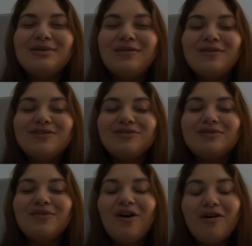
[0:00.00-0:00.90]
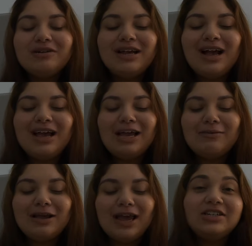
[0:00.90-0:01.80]
one of my favorite shows of all
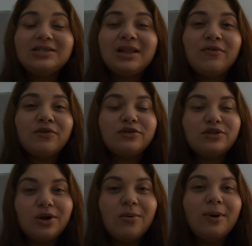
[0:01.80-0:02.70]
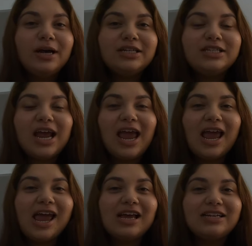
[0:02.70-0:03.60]
time. Yeah, I just love her so much
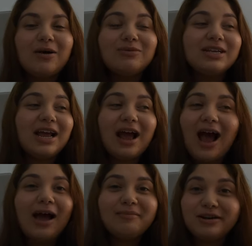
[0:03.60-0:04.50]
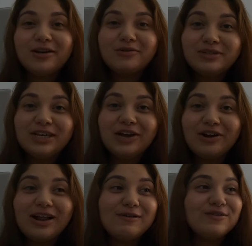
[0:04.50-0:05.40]
and I was like, I'm gonna go see
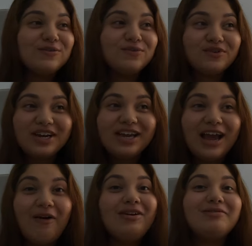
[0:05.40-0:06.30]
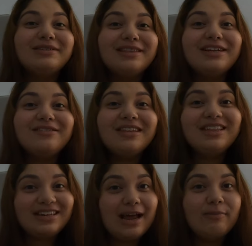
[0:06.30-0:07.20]
her and I was freaking out and it was
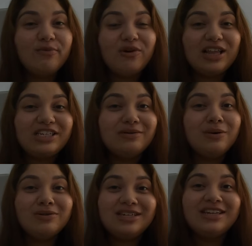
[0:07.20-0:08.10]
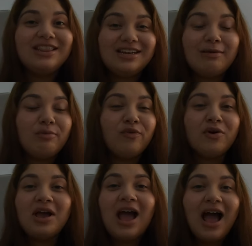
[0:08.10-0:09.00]
literally the night before, like she posted it the night
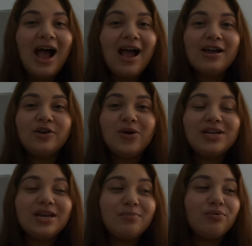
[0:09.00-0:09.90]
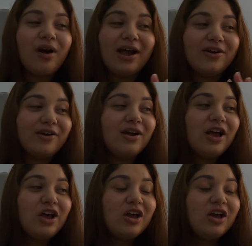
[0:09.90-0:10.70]
before. I had no idea prior